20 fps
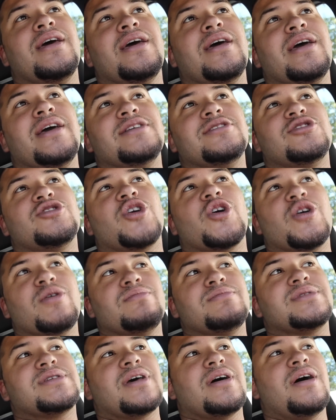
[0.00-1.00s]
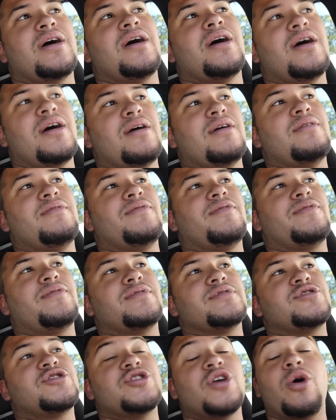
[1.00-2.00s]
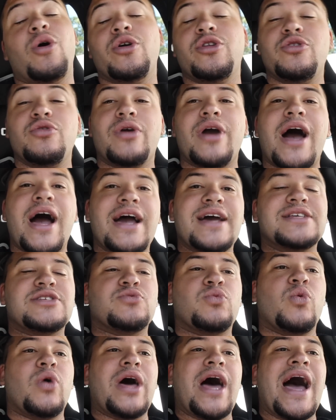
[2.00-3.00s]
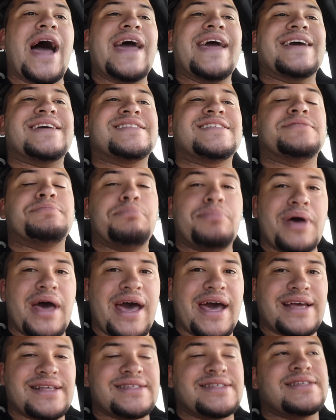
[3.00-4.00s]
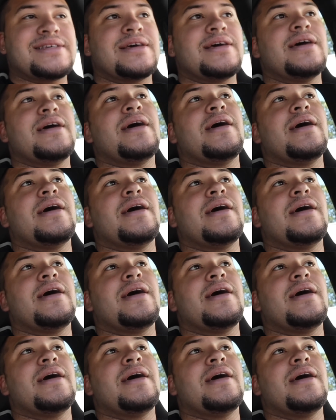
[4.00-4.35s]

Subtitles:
in terms of showing you guys what I expect.